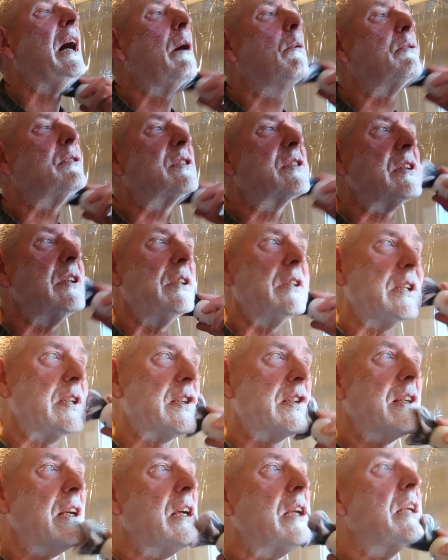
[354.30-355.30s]
I would certainly
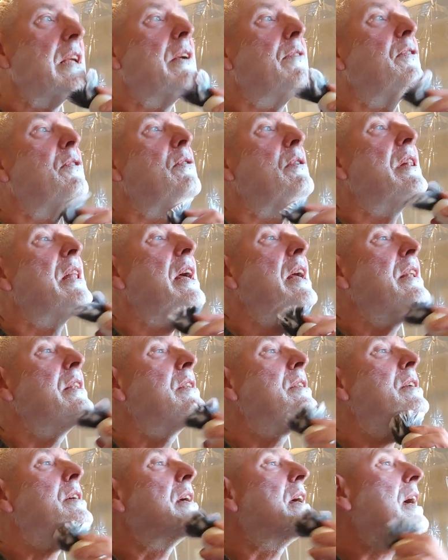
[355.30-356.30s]
say if you
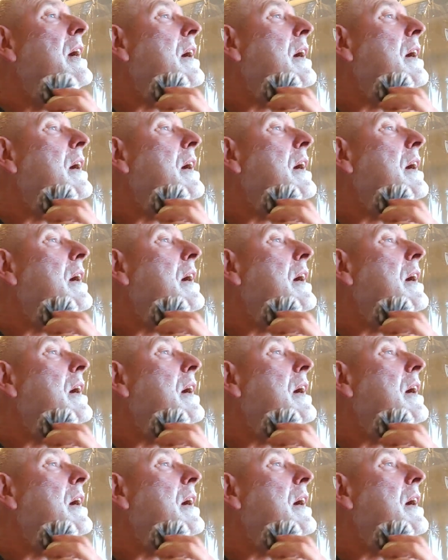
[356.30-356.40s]
lend